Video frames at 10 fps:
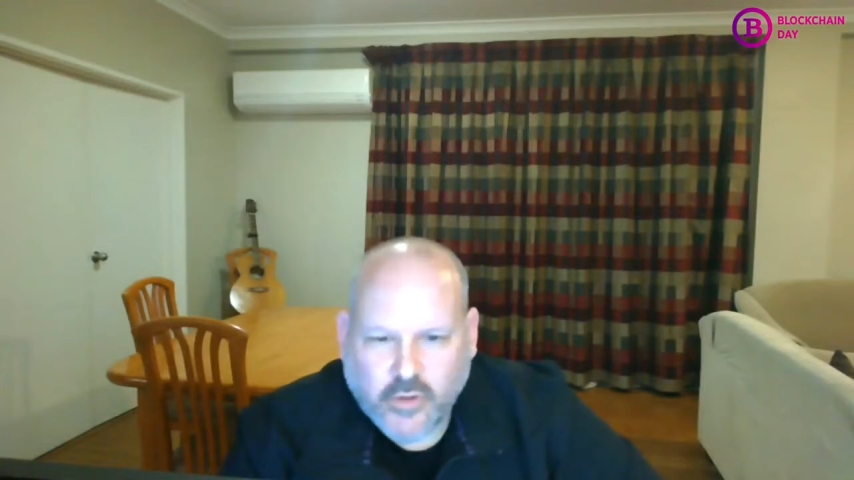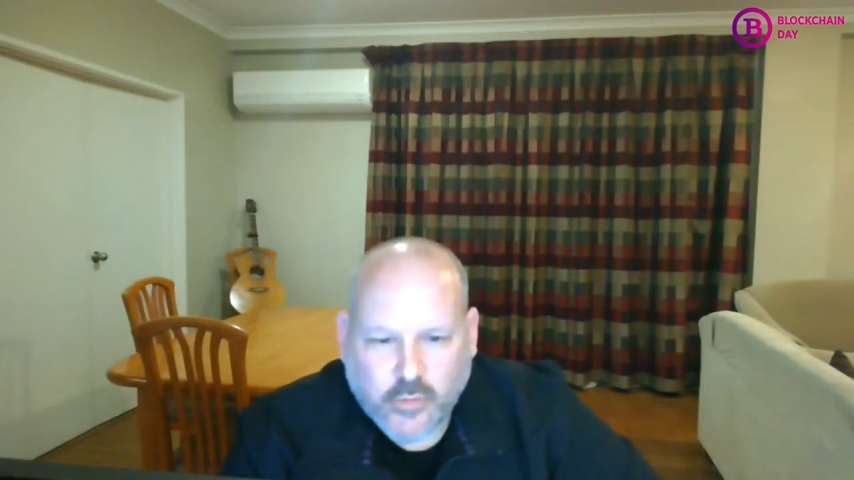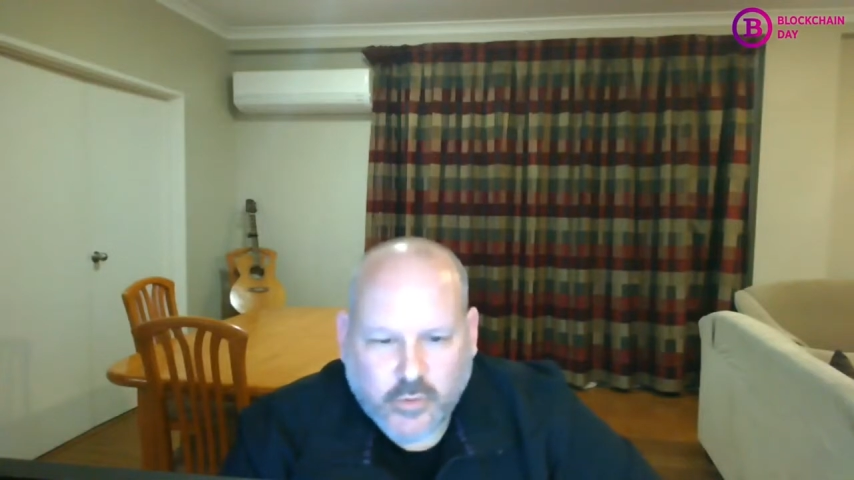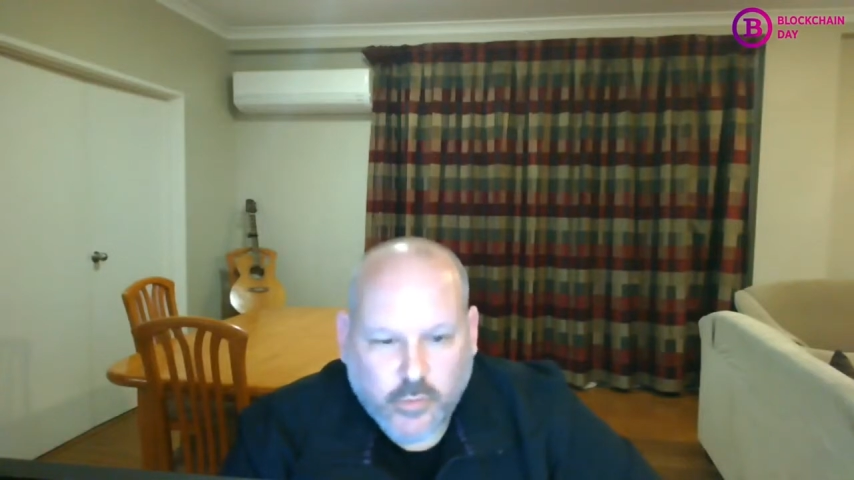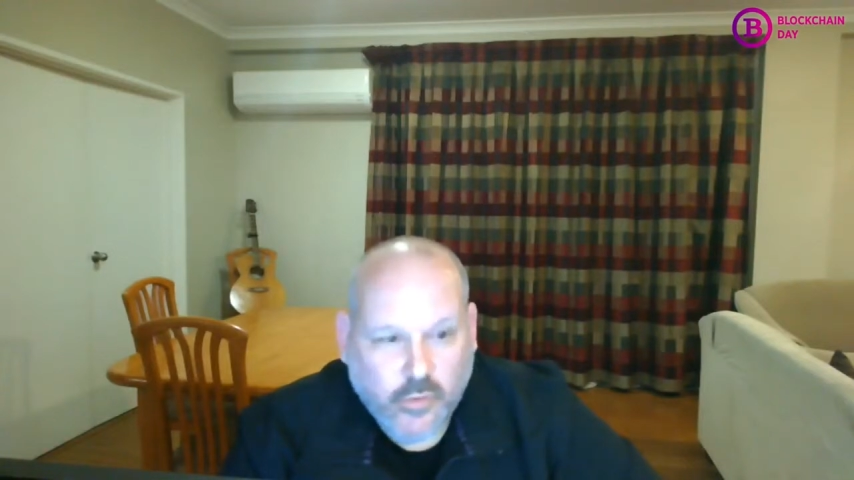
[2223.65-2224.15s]

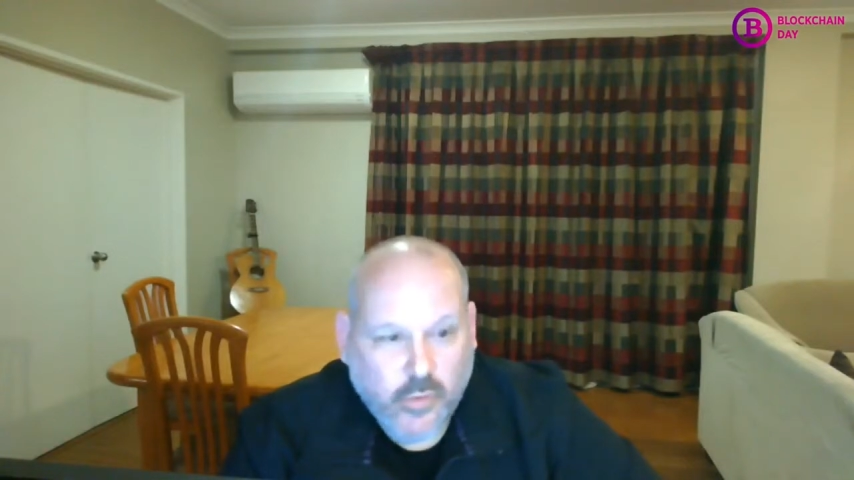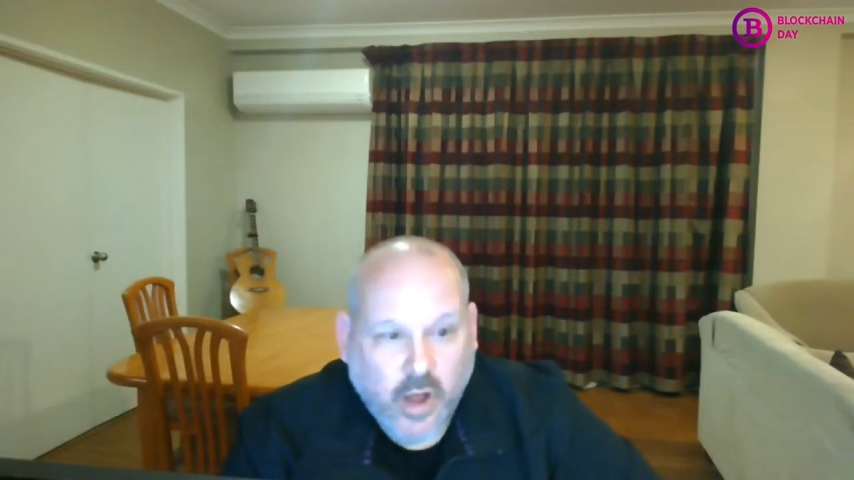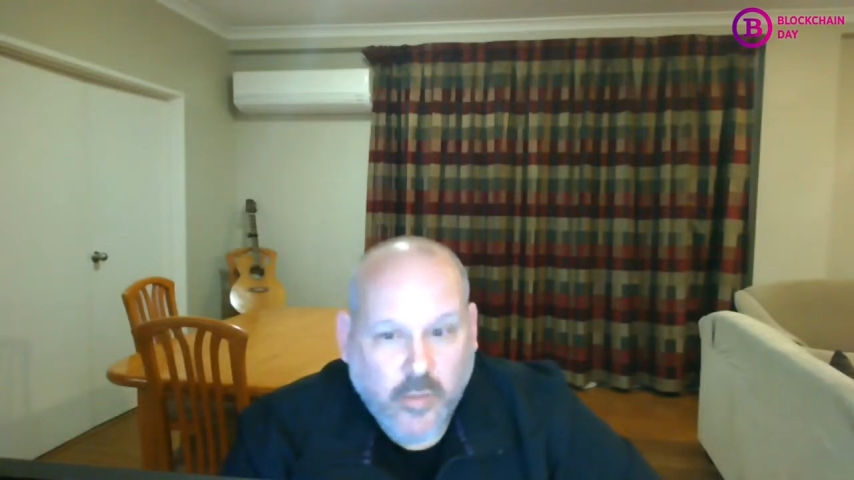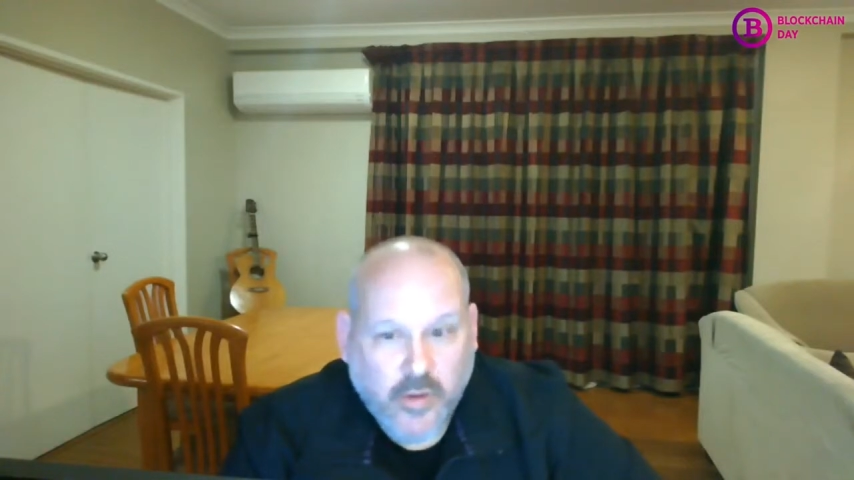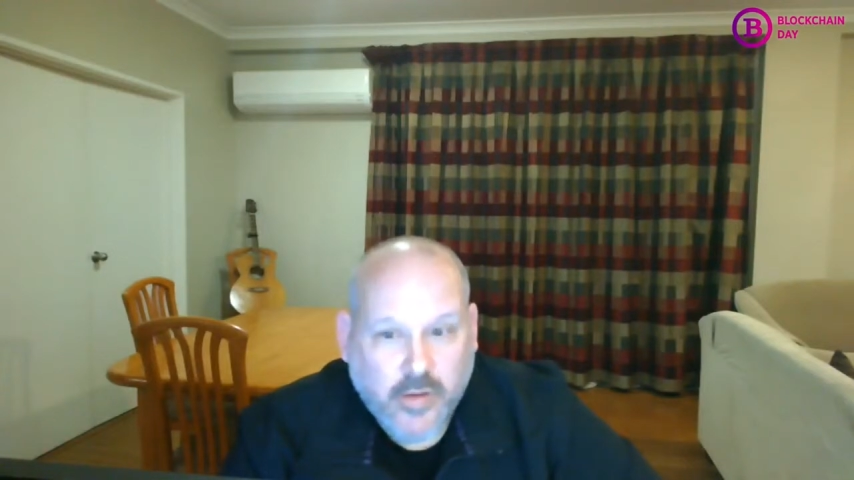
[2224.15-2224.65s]
on was with
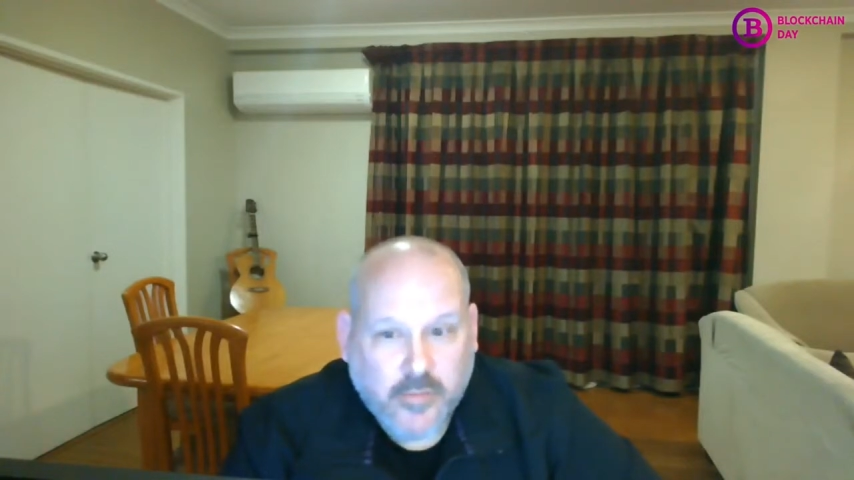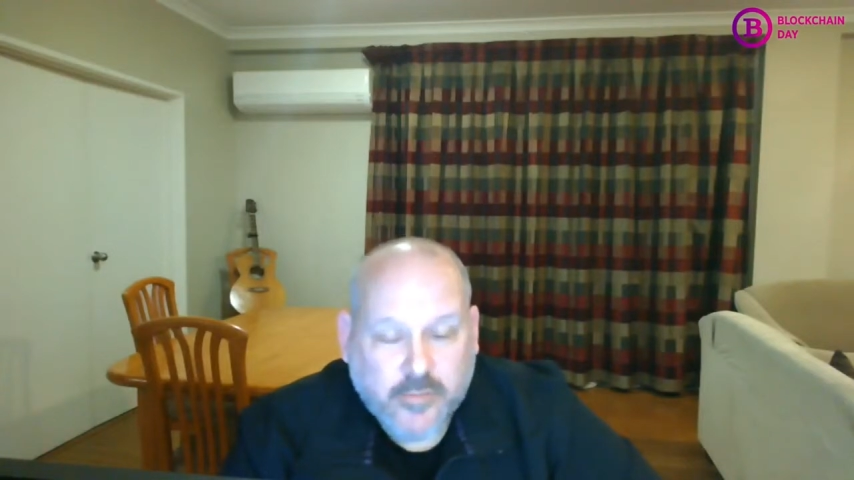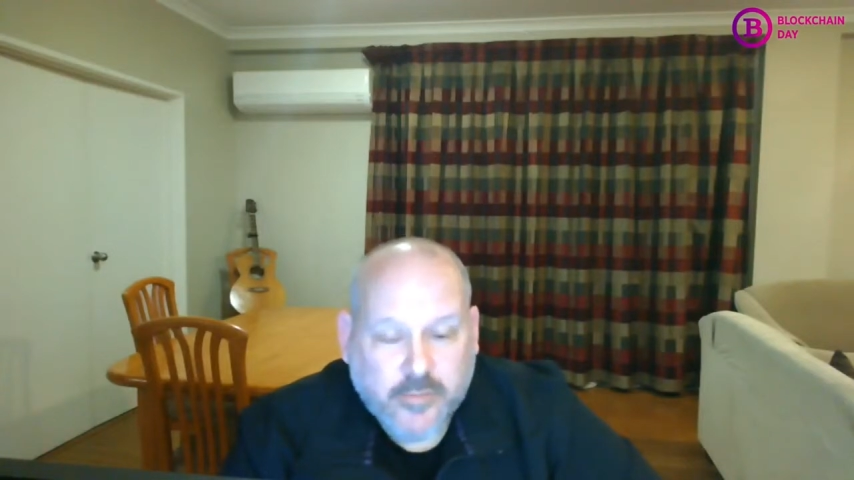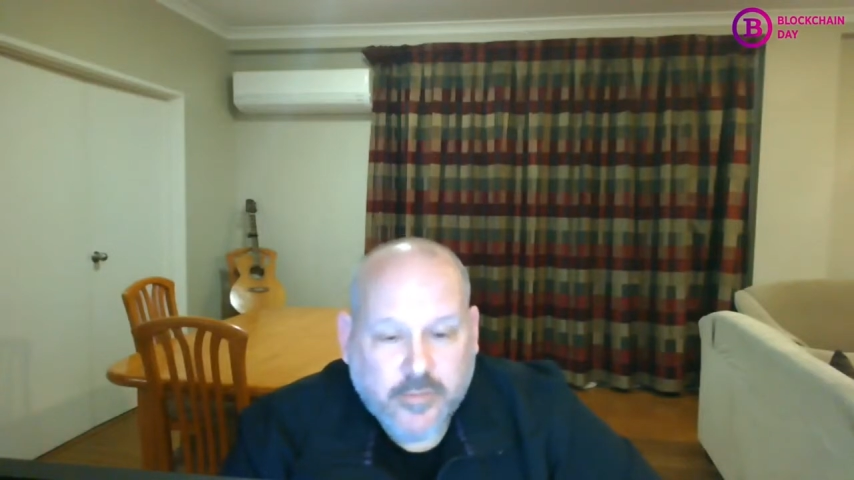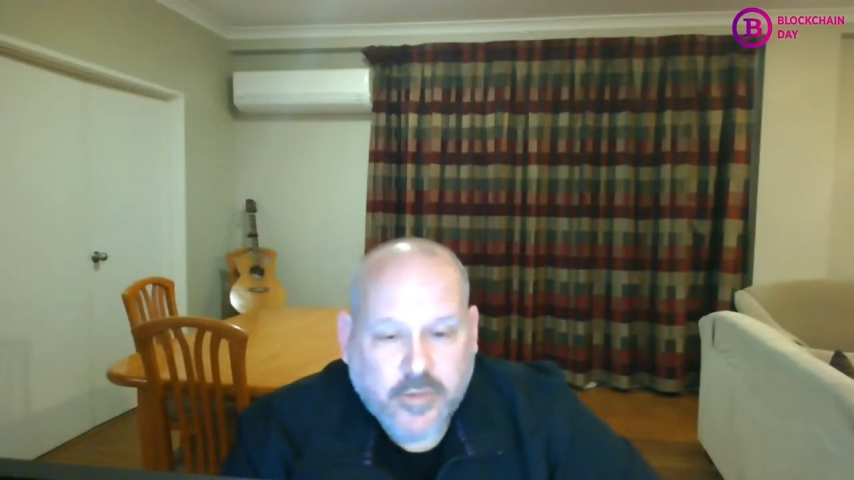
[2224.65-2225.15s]
IBM